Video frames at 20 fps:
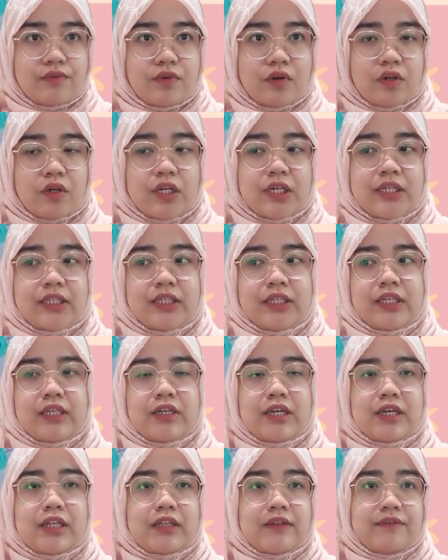for
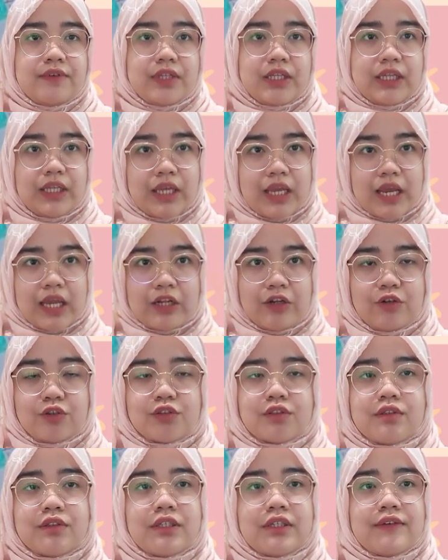cleaning activity and
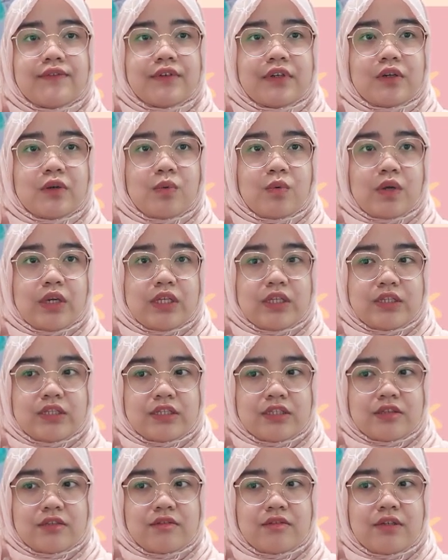also give
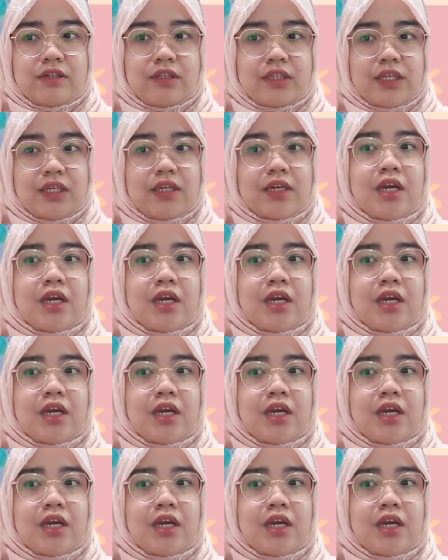awareness training